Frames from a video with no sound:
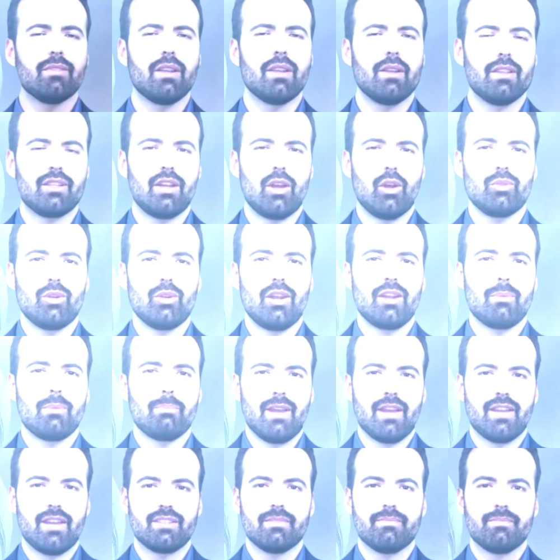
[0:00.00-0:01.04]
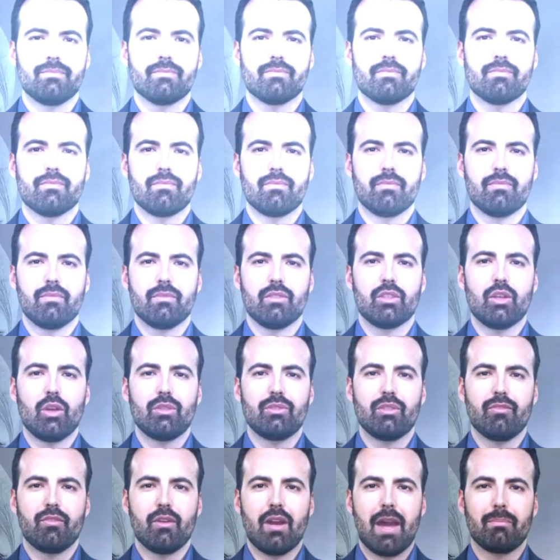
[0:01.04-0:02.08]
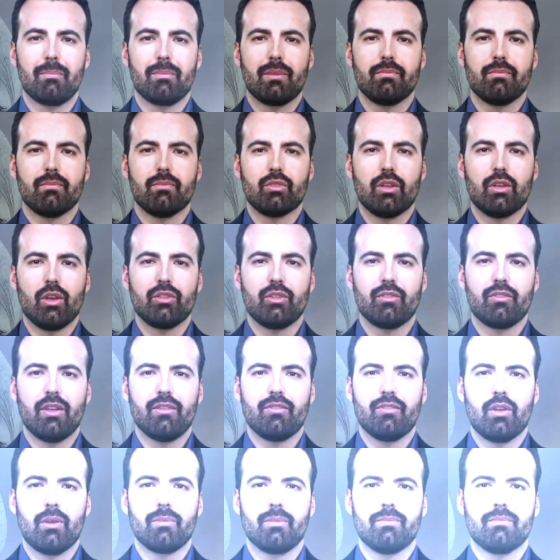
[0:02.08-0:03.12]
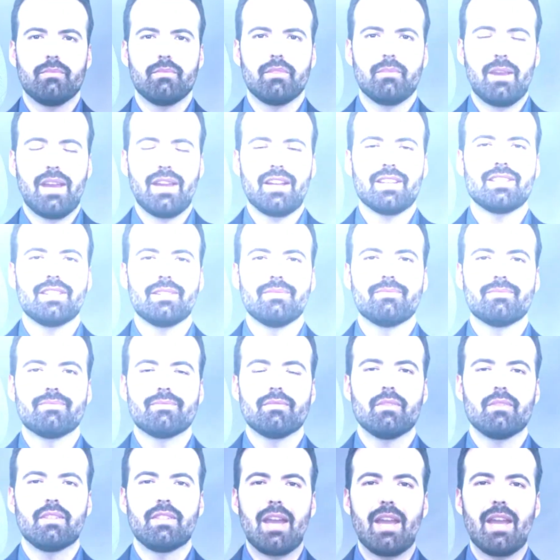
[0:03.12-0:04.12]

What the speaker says: they're laying bait. Not a trap, not a setup, bait. That